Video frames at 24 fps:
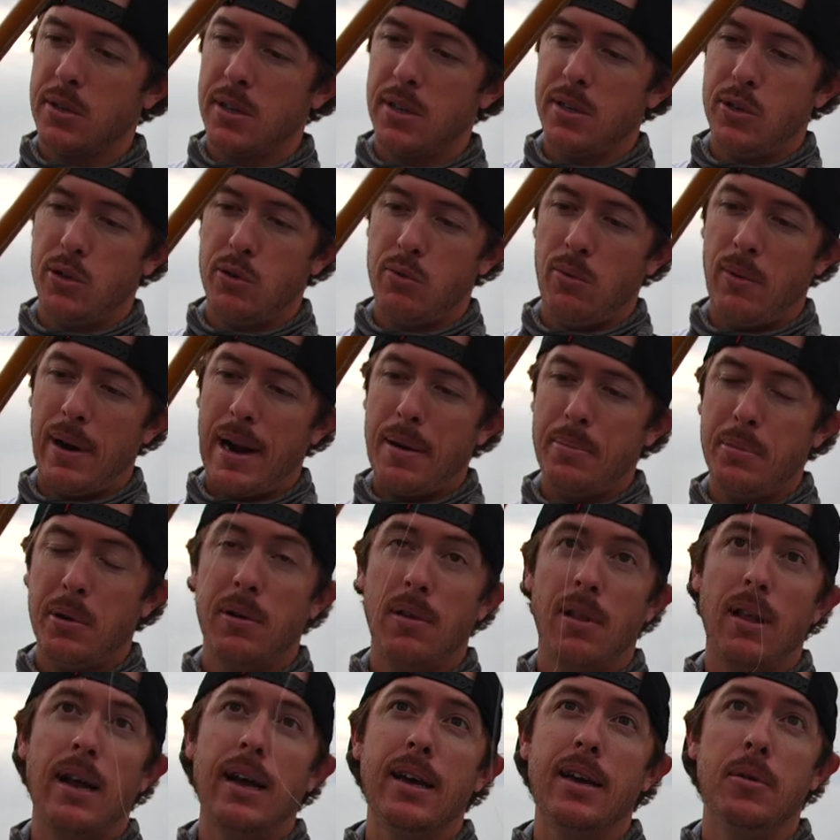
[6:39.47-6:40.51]
You just wrap your
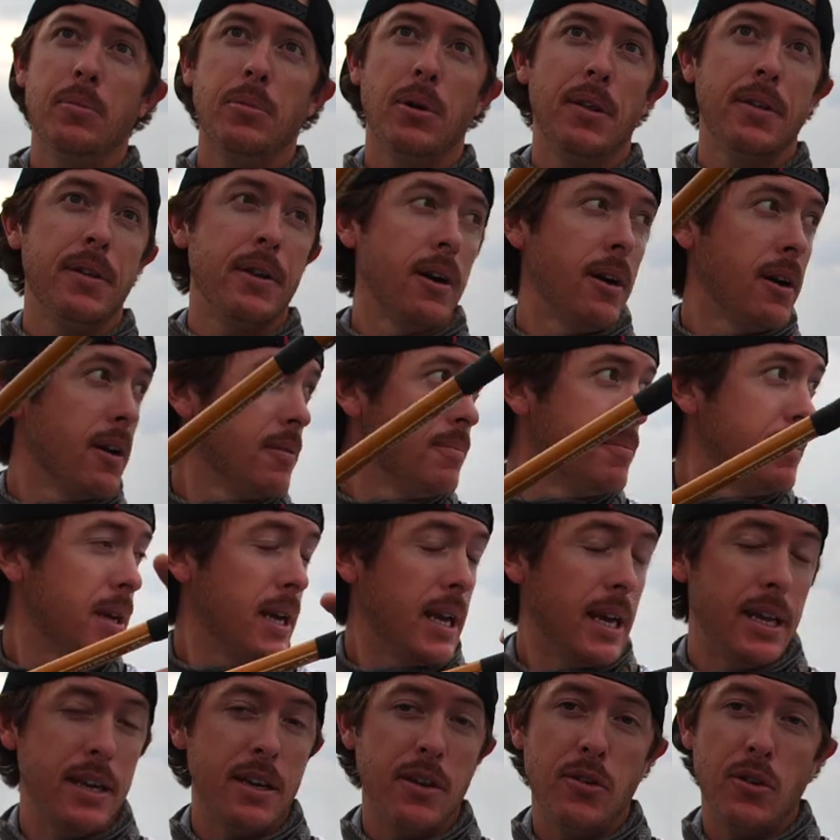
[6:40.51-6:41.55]
line up on there
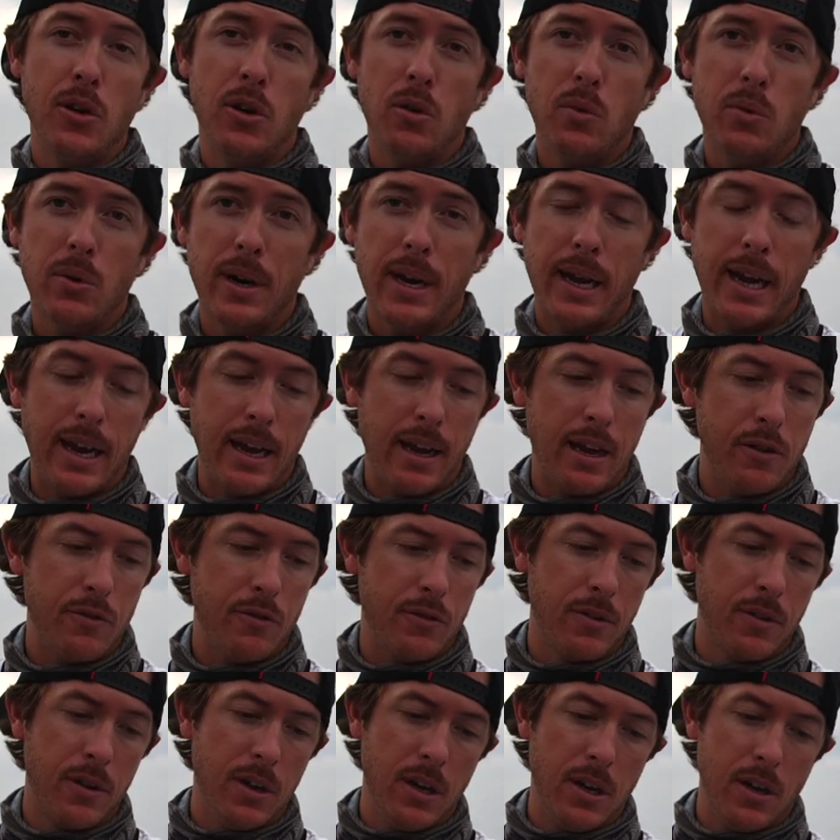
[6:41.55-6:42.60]
and you don't wanna have